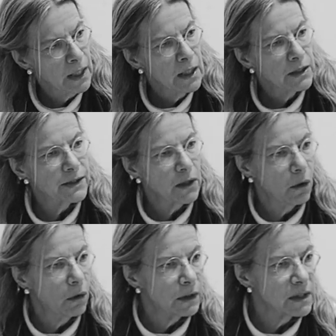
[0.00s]

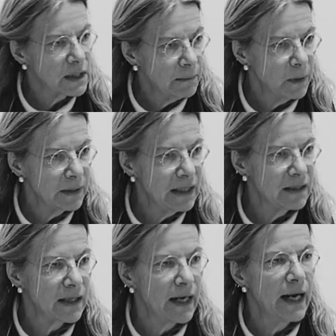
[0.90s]
So symbol
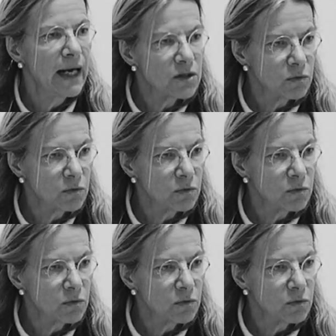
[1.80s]
is as